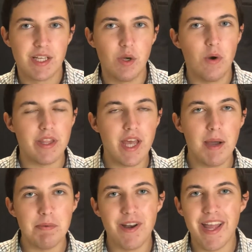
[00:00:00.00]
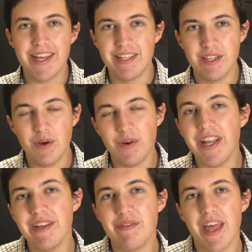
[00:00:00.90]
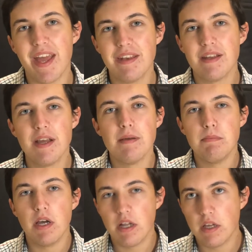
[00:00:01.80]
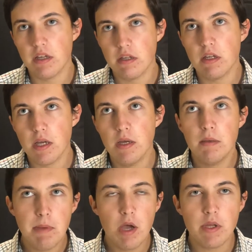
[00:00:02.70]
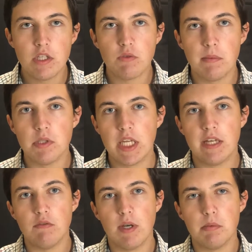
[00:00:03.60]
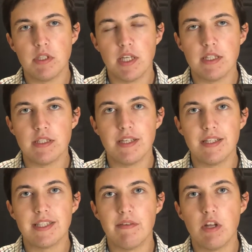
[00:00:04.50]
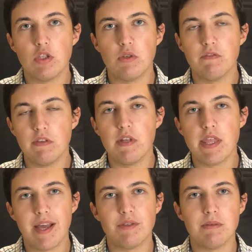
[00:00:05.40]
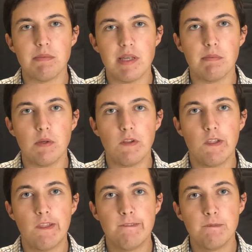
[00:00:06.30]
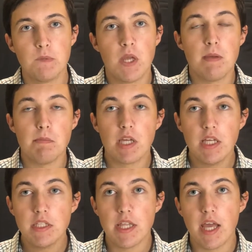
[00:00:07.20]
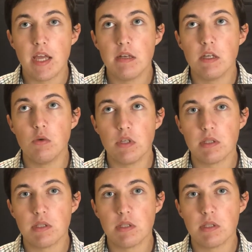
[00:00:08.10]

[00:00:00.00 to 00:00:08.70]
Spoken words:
go on the upper end and lower end of that, but about each representative represents 750,000 people. Because of that, you would